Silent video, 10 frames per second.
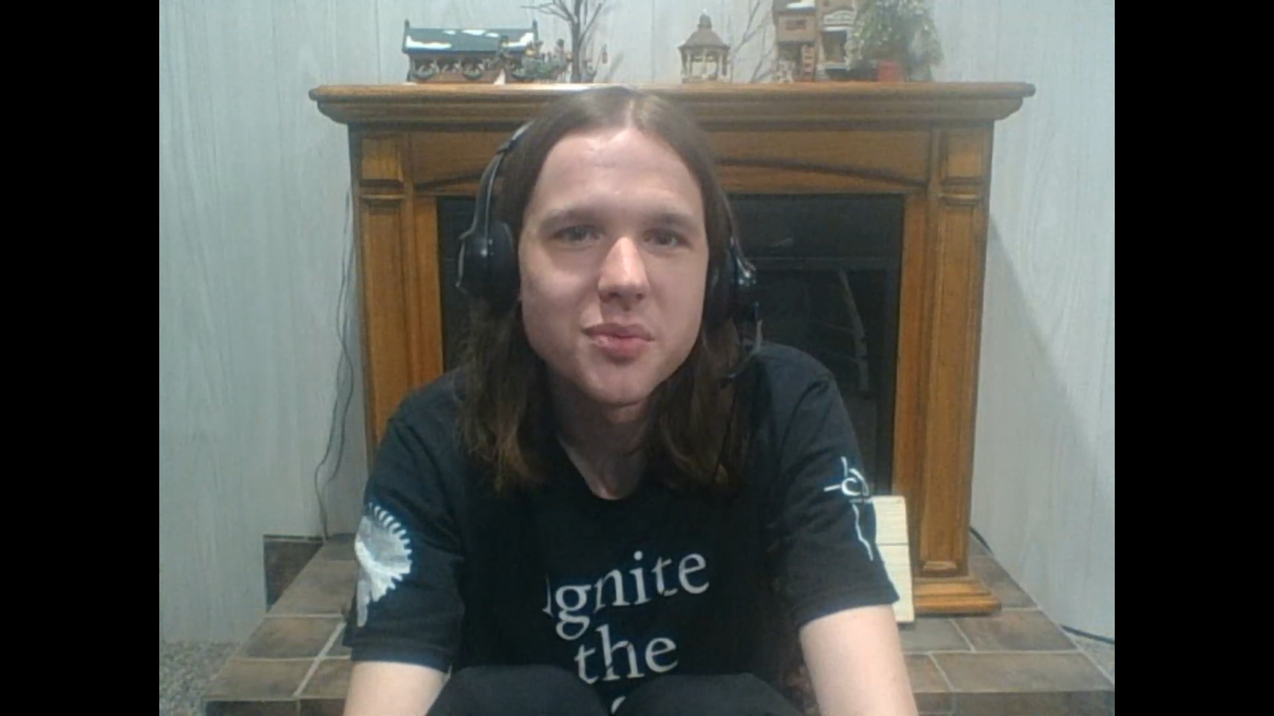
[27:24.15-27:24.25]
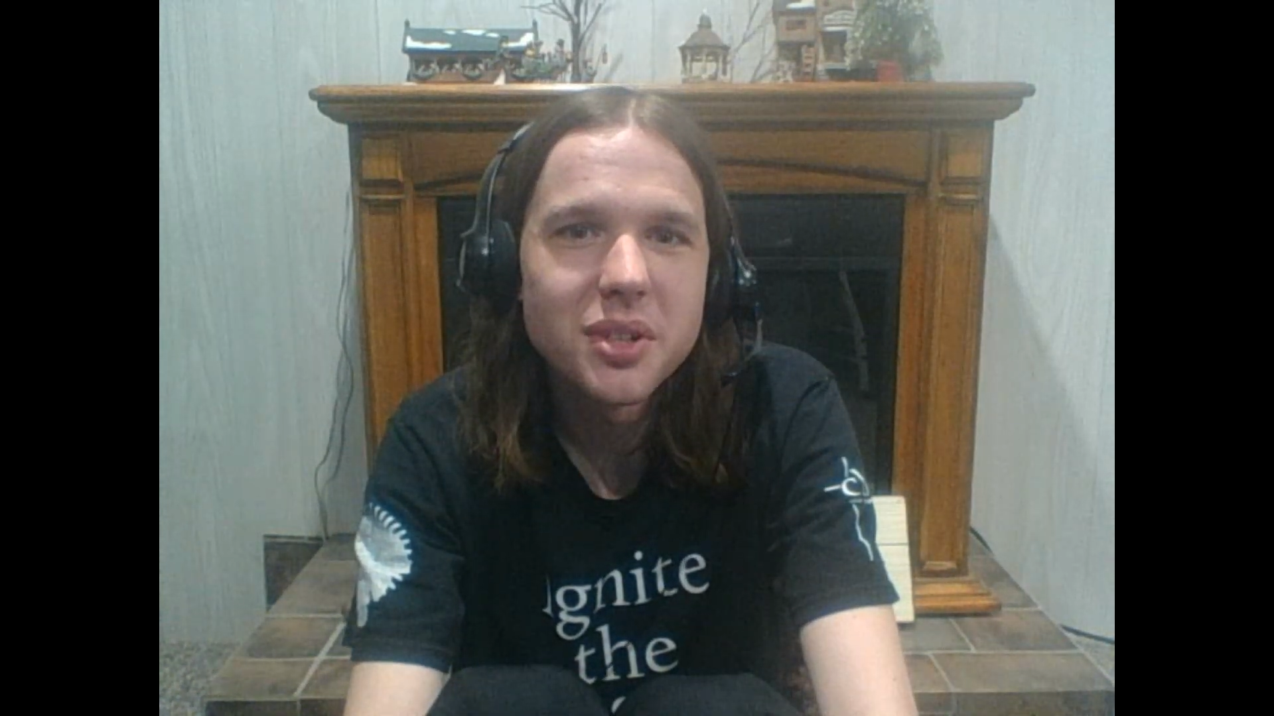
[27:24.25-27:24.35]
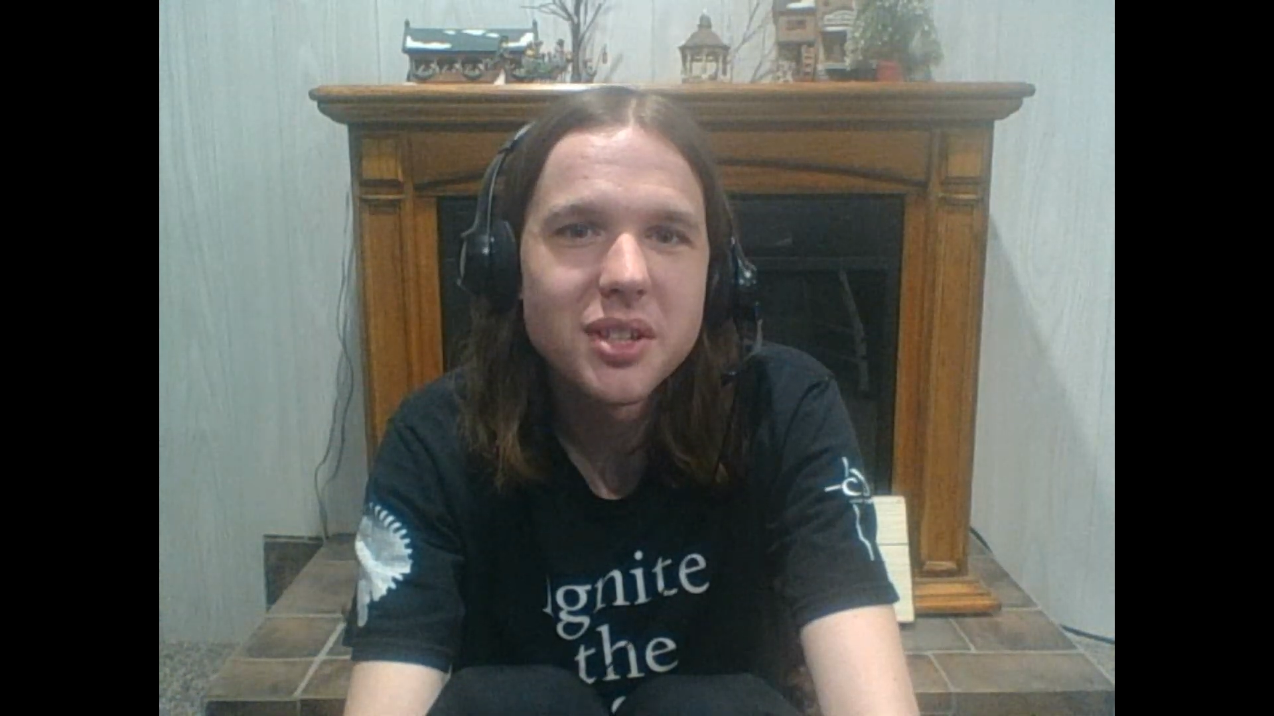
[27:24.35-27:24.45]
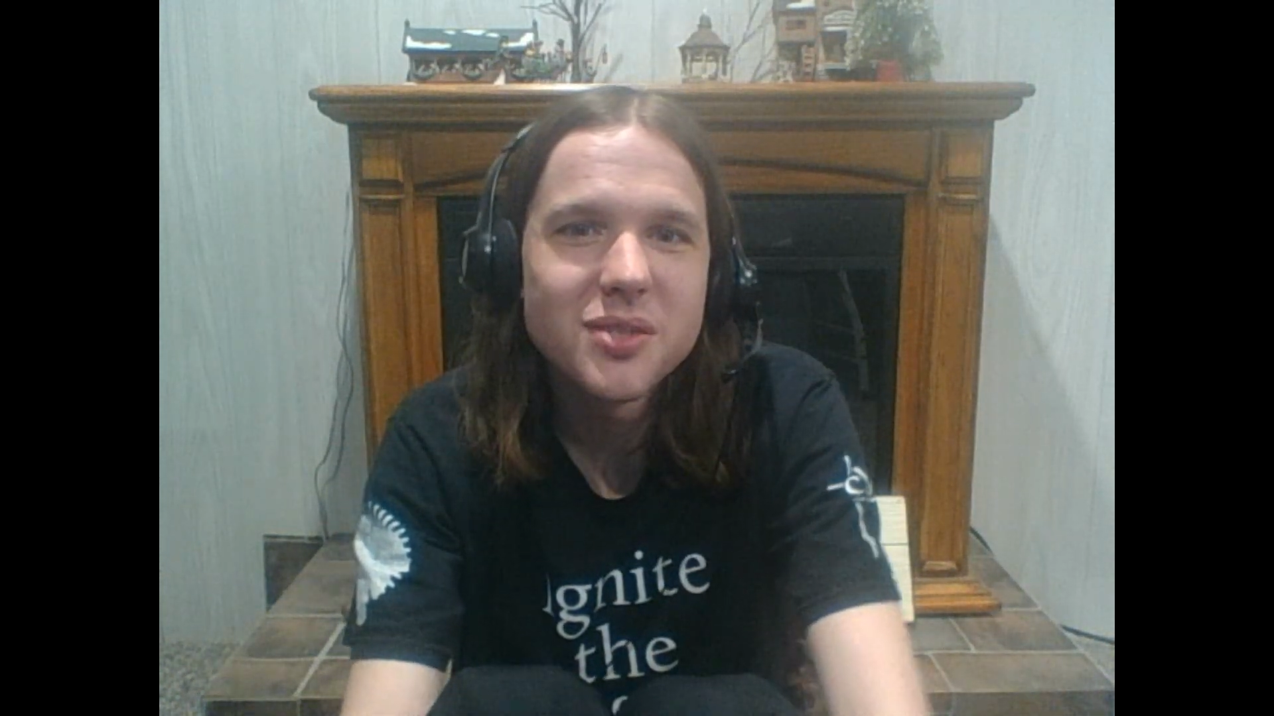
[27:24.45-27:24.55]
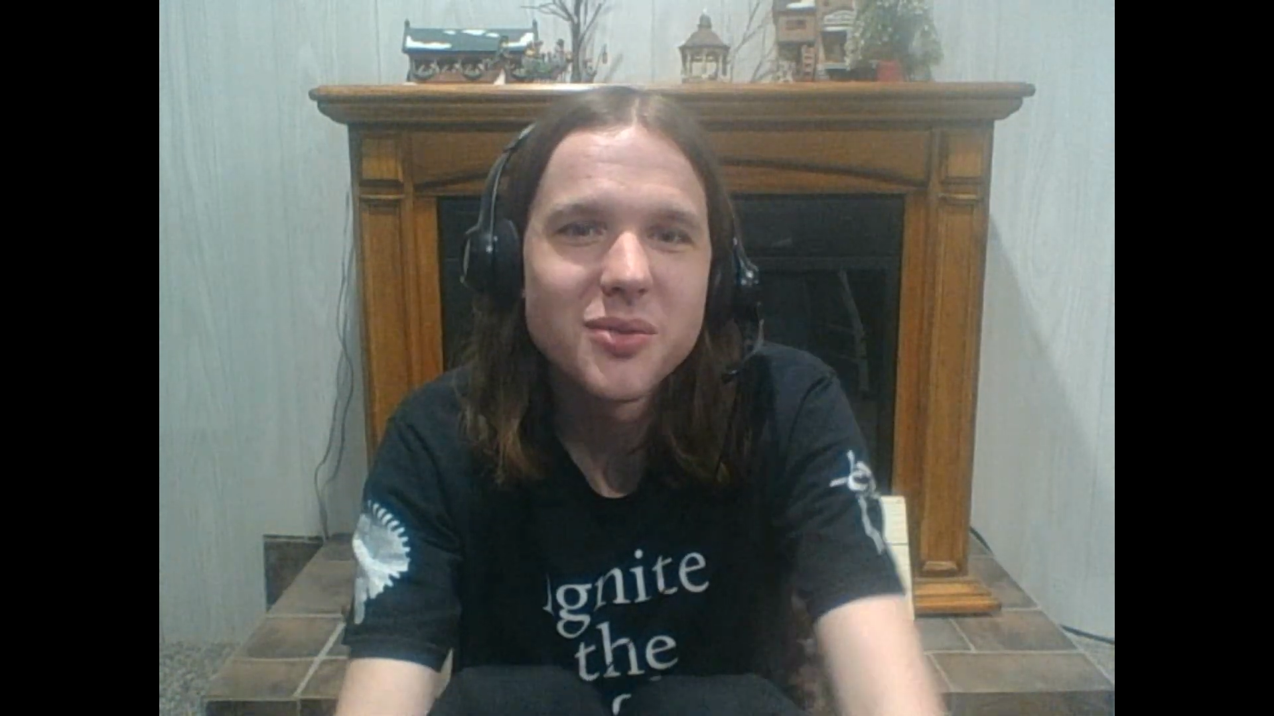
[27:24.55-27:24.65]

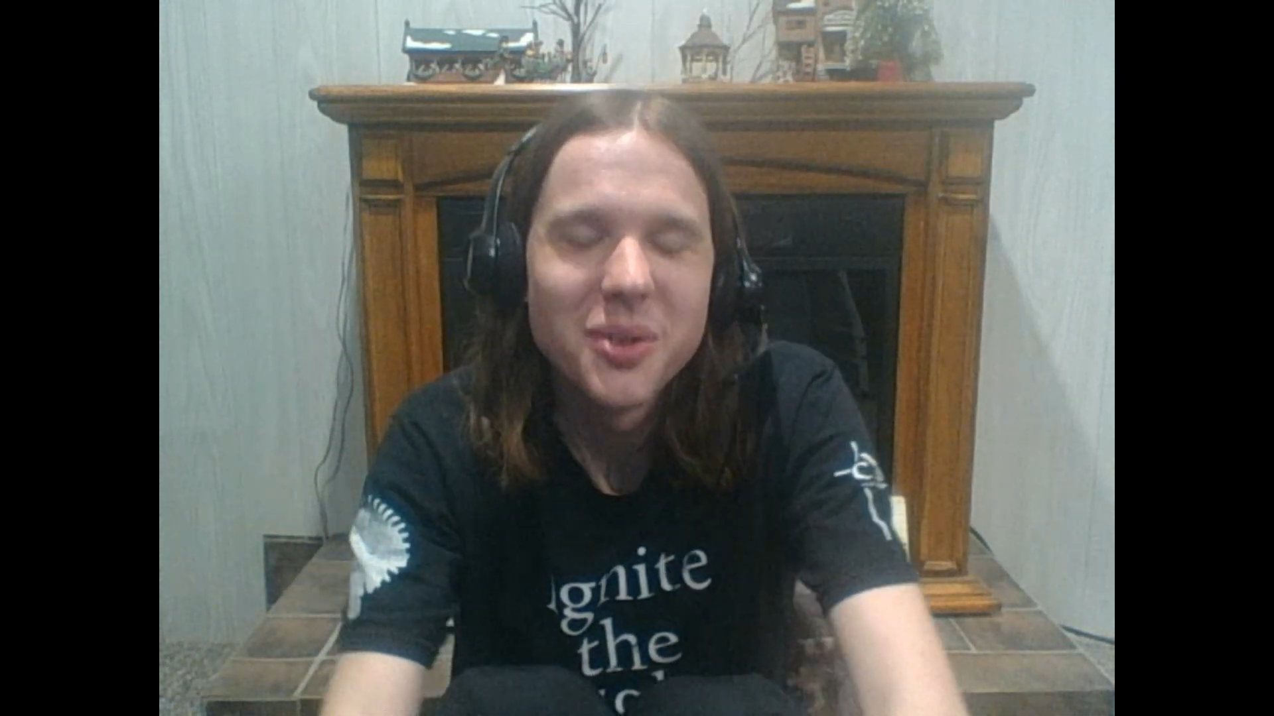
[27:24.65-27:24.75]
was